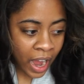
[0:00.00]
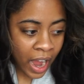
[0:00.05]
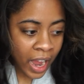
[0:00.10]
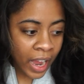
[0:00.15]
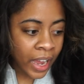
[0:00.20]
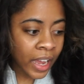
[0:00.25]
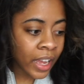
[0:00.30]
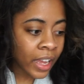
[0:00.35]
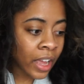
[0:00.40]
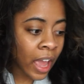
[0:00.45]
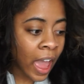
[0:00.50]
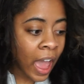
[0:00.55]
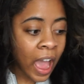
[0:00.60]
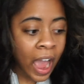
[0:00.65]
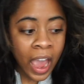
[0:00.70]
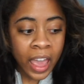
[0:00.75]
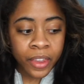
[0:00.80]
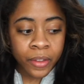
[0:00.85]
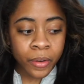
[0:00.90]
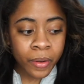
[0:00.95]
I
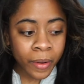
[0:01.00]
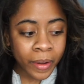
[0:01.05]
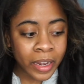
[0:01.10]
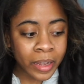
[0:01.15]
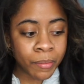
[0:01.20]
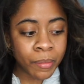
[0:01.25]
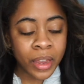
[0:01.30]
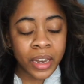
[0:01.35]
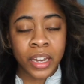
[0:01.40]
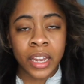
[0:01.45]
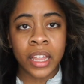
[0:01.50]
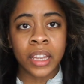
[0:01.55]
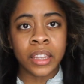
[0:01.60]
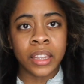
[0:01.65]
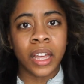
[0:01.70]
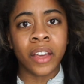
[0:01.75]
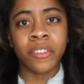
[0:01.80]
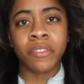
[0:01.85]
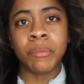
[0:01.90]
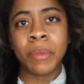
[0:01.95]
highly recommend it.
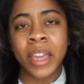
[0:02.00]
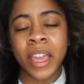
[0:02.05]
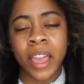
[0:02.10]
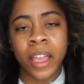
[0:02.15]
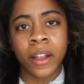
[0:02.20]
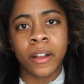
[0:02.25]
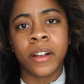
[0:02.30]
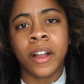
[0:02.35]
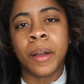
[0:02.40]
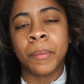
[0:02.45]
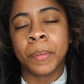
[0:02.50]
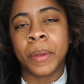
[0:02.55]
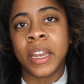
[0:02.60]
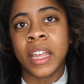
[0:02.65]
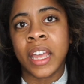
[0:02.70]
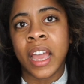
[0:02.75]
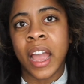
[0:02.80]
Luvme Hair Company.